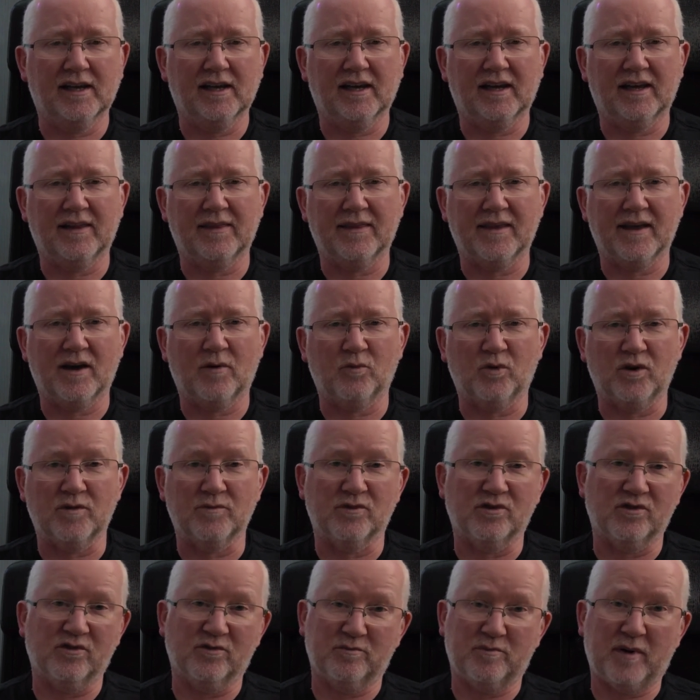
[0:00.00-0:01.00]
and then we
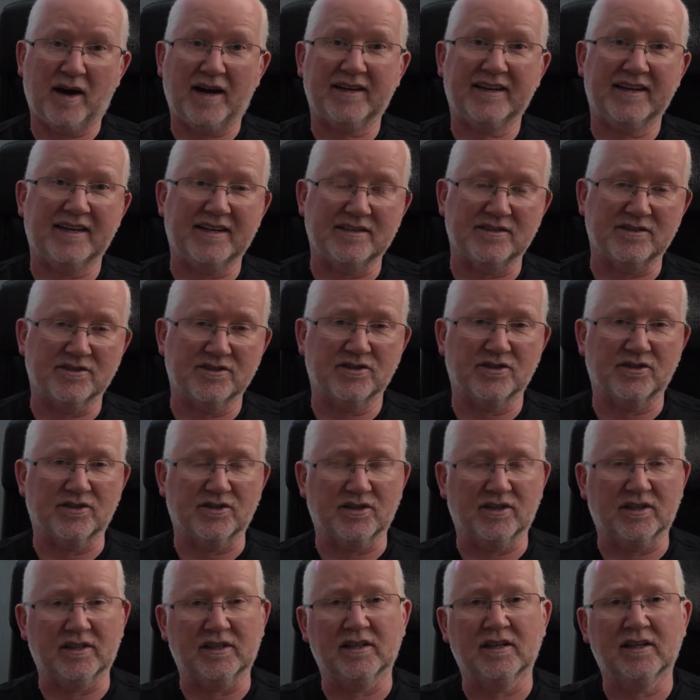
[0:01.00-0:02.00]
moved back into
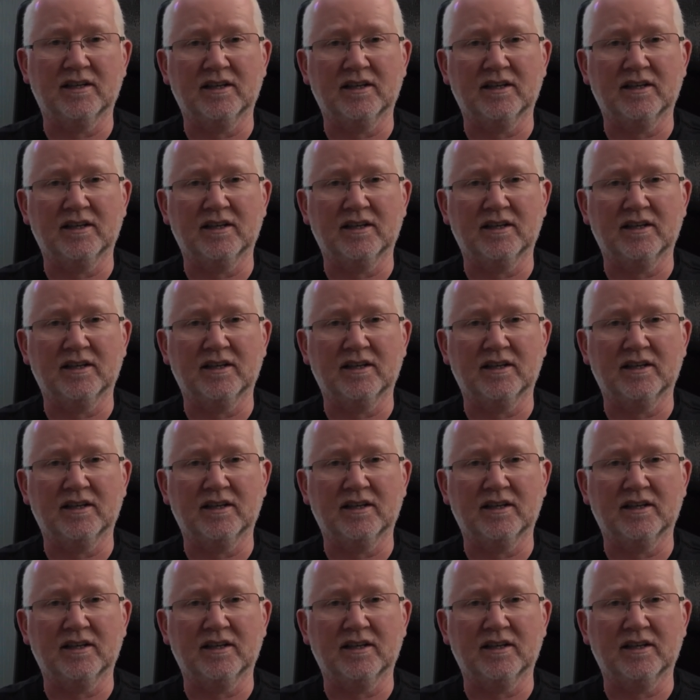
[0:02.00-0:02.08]
the